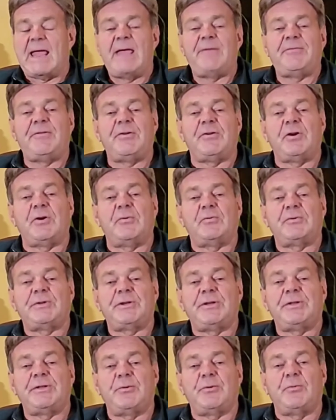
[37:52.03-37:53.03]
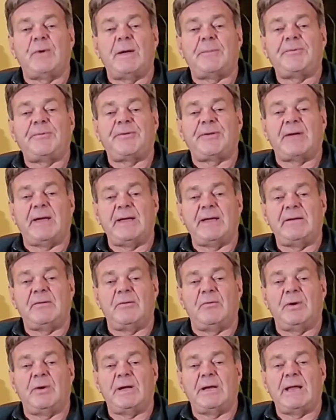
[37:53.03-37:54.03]
if you go to the website
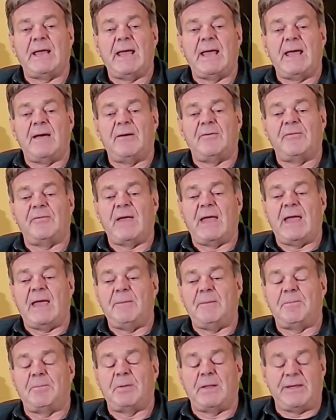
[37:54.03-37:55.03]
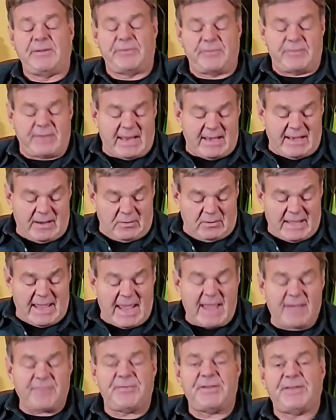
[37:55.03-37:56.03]
we're going to have a place that will
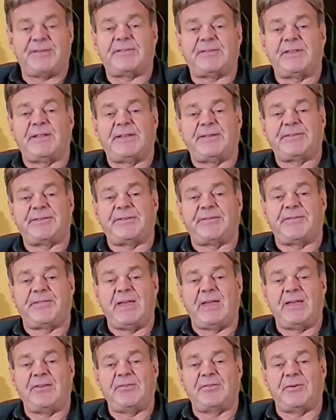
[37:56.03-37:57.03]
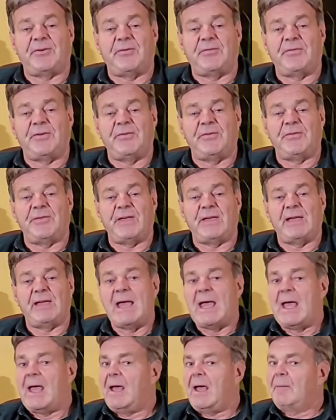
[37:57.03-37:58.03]
have this list of things so if you
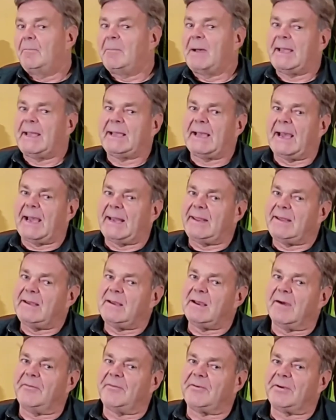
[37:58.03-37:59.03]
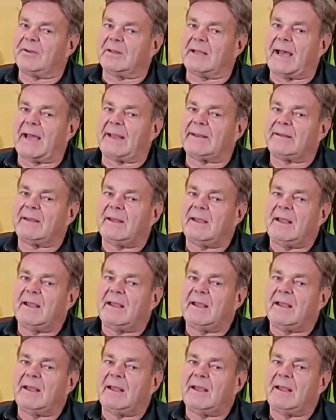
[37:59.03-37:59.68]
think my god he covered a lot